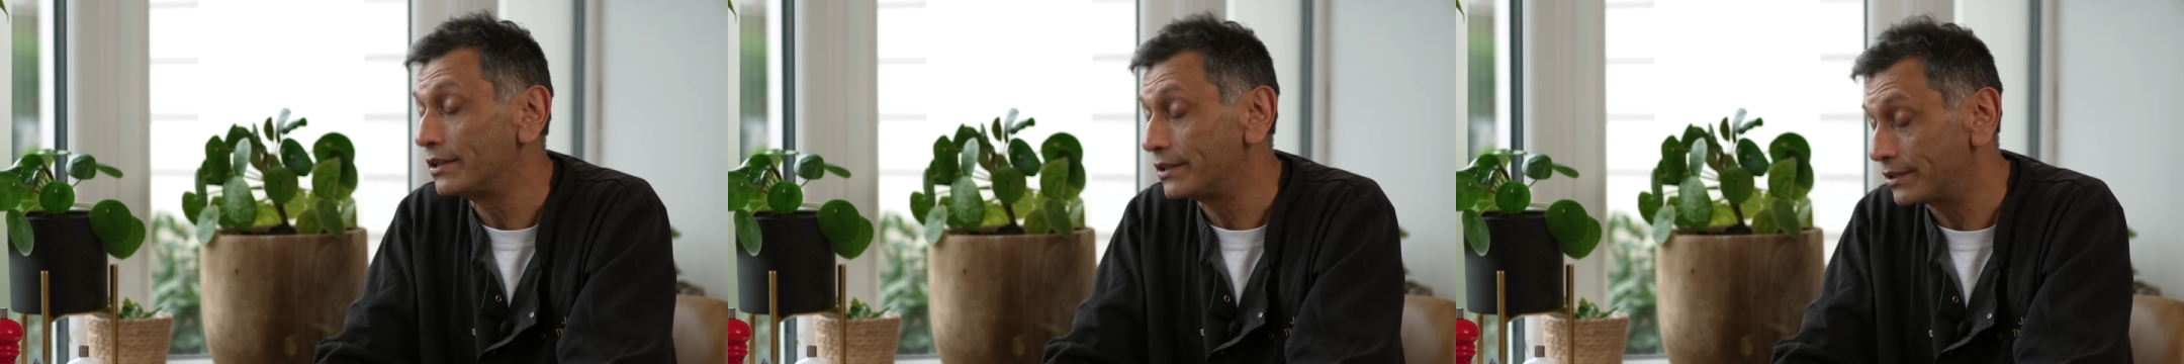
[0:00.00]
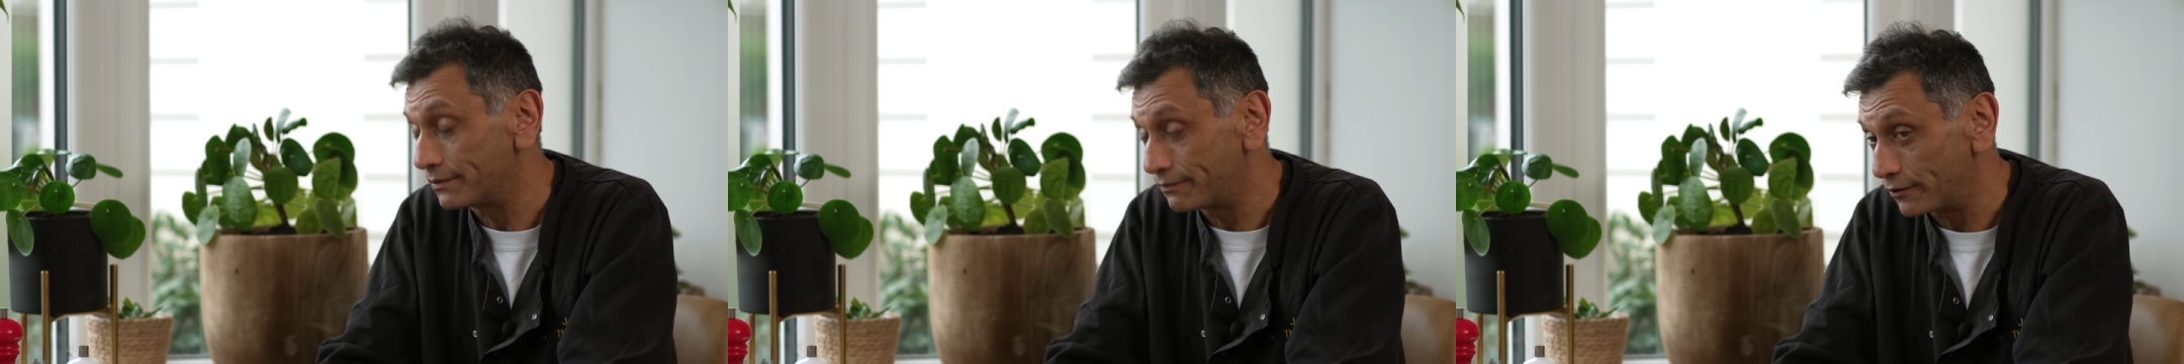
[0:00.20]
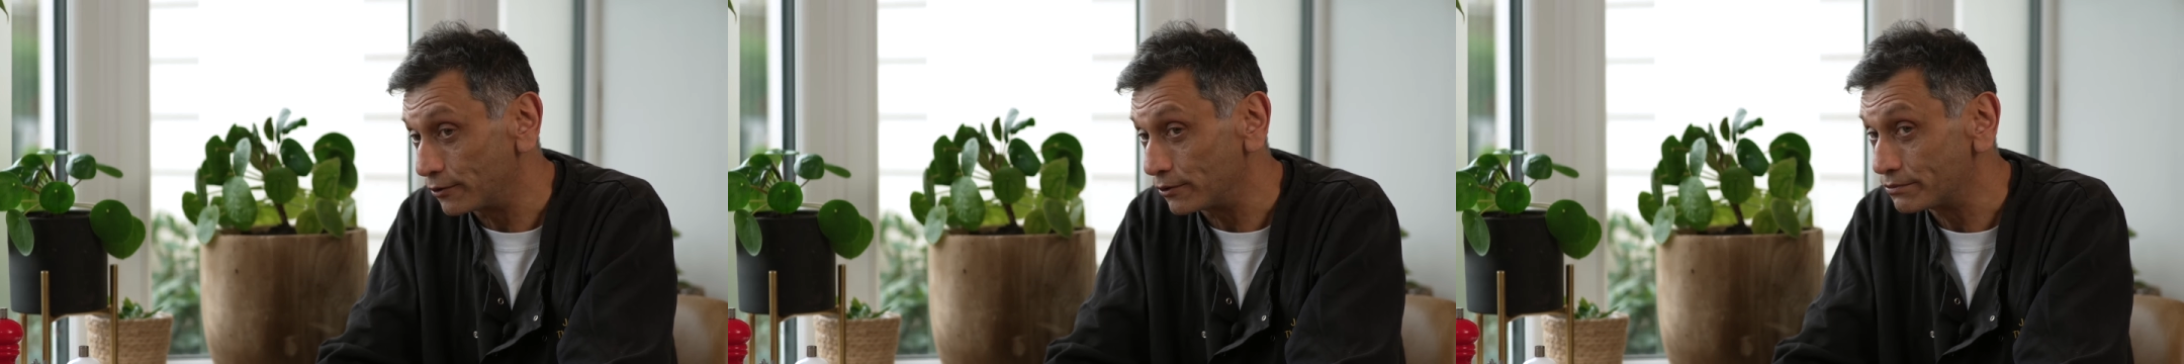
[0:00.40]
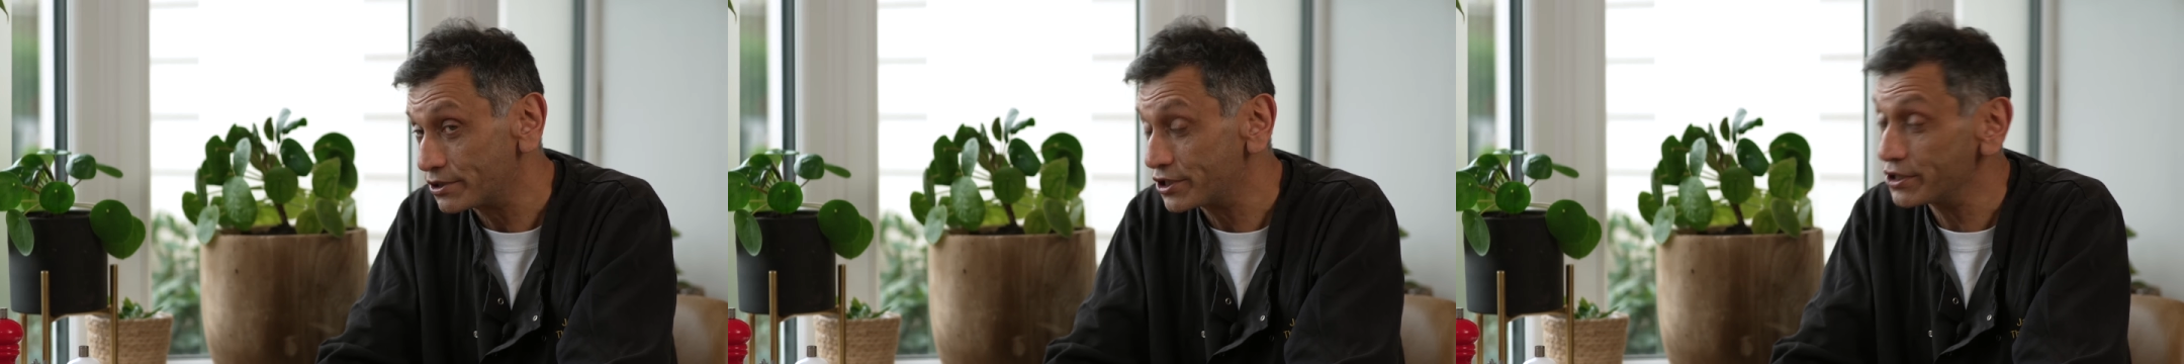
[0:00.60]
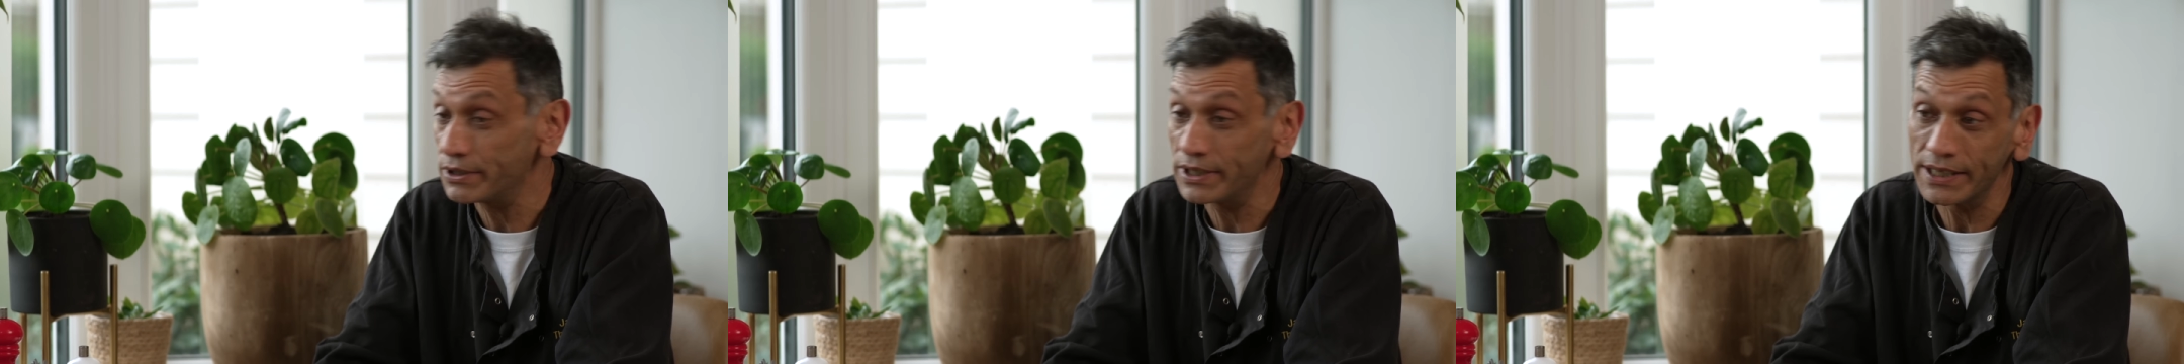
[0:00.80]
the full
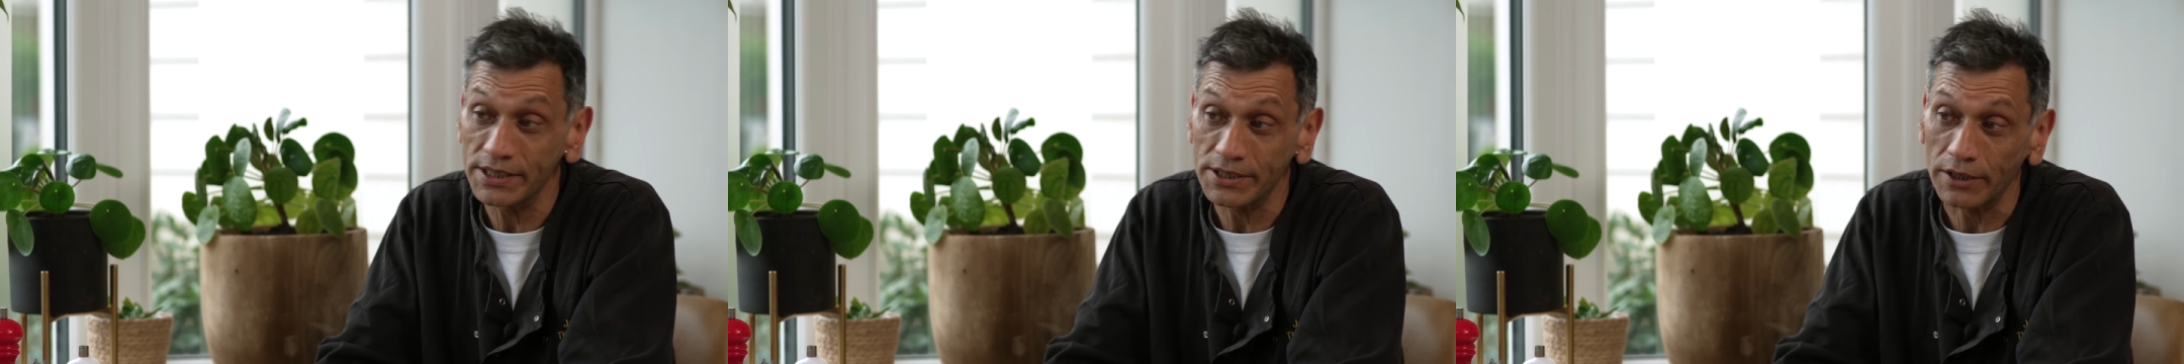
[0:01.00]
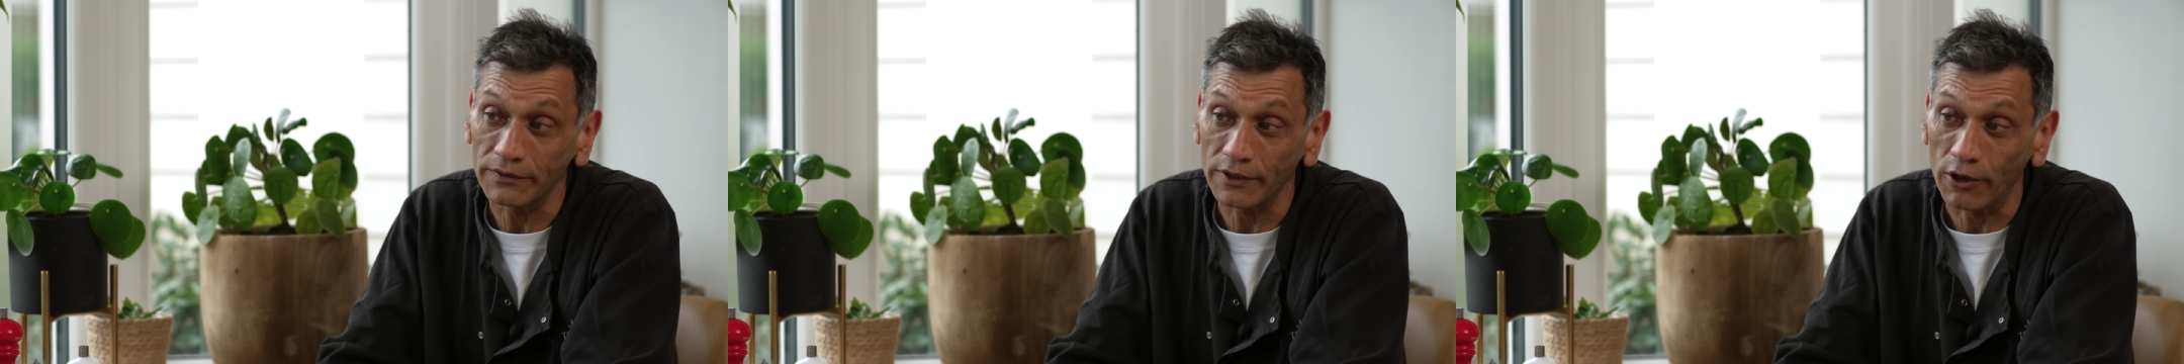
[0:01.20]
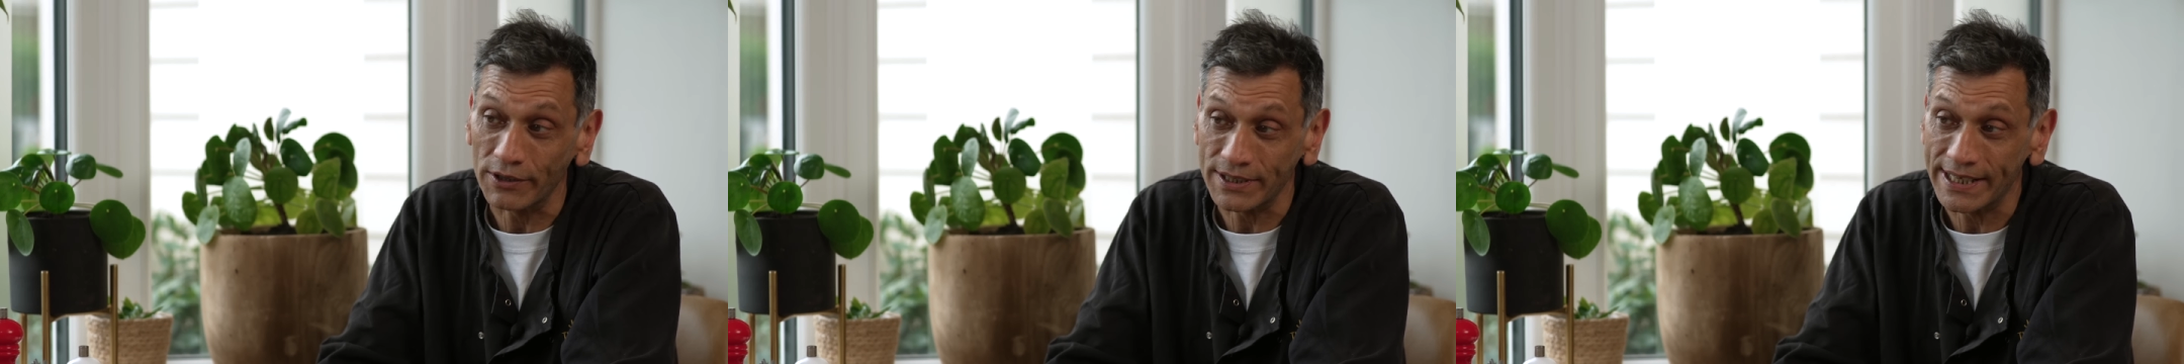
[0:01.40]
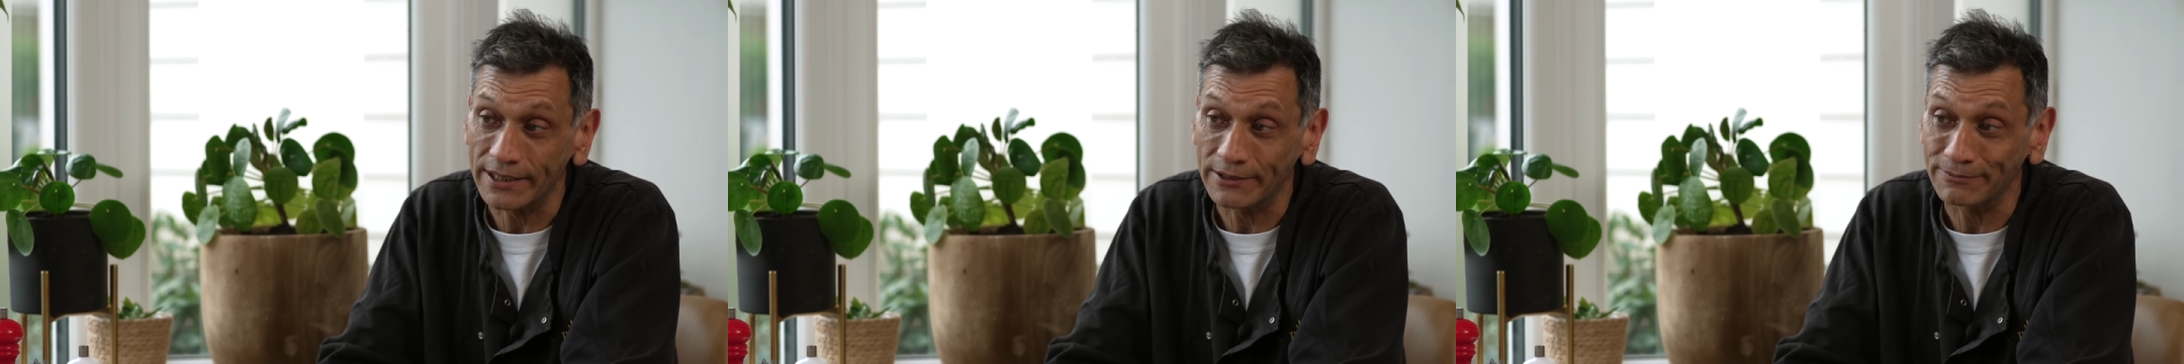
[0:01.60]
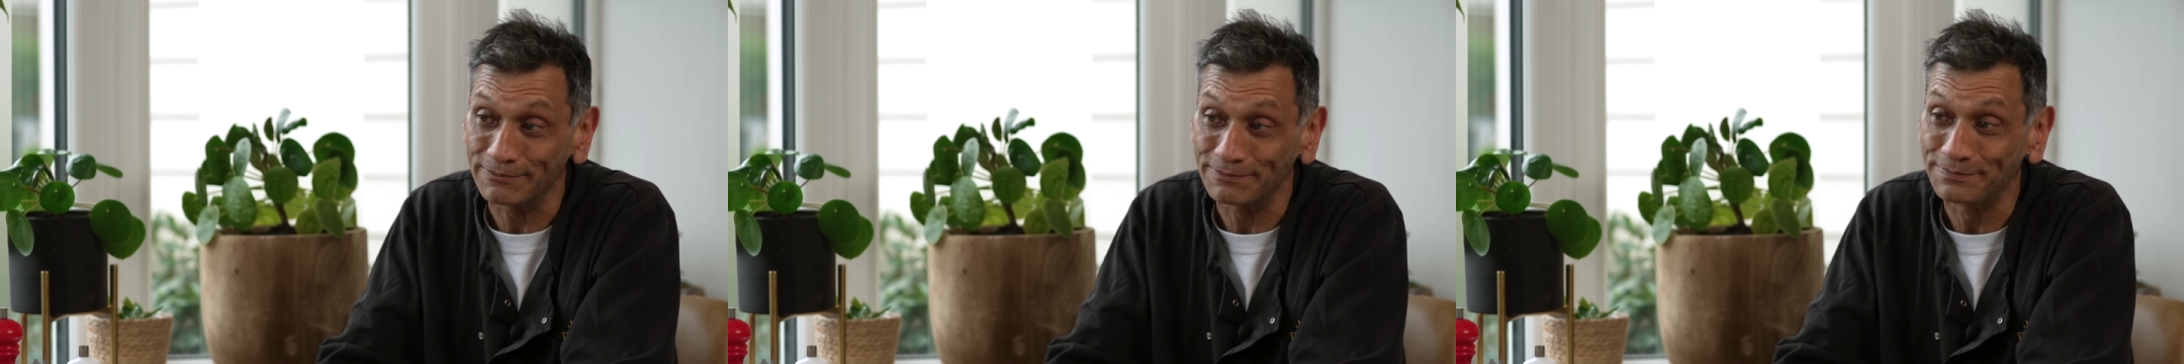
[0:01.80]
two years over
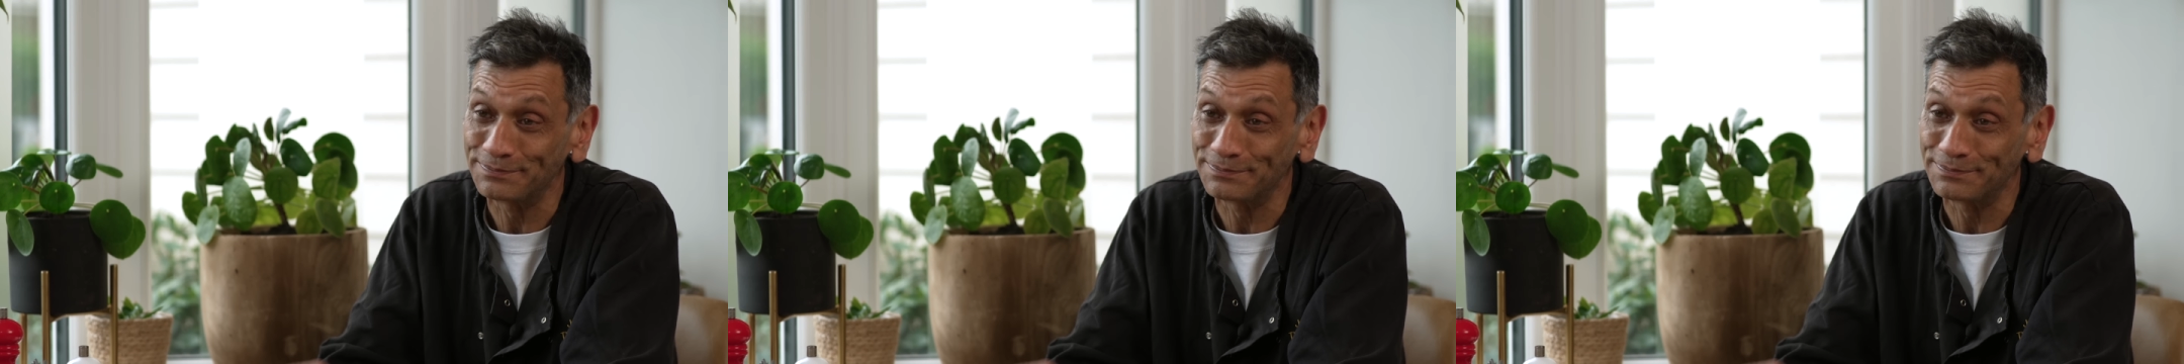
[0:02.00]
lockdown